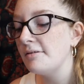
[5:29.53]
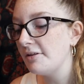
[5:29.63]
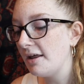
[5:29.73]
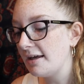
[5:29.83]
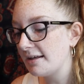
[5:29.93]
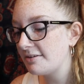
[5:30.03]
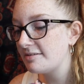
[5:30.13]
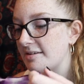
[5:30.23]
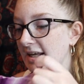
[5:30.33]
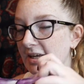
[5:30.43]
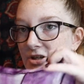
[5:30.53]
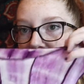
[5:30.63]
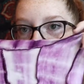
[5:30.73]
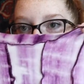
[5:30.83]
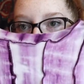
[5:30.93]
like
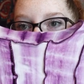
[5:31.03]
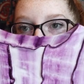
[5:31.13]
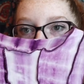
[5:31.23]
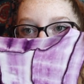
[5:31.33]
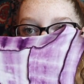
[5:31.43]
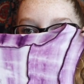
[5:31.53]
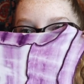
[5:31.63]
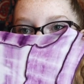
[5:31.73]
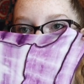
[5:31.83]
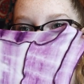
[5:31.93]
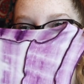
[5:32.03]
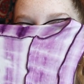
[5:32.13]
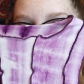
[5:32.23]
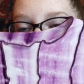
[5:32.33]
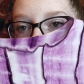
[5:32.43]
stitched pattern, I
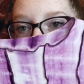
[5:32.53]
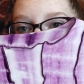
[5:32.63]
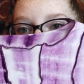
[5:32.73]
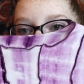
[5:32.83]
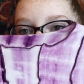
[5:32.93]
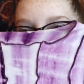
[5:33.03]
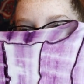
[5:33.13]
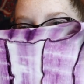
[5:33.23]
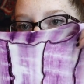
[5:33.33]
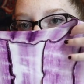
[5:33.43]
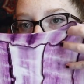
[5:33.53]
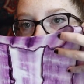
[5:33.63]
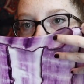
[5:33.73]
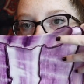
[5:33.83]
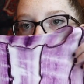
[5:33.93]
guess you could say. It has like a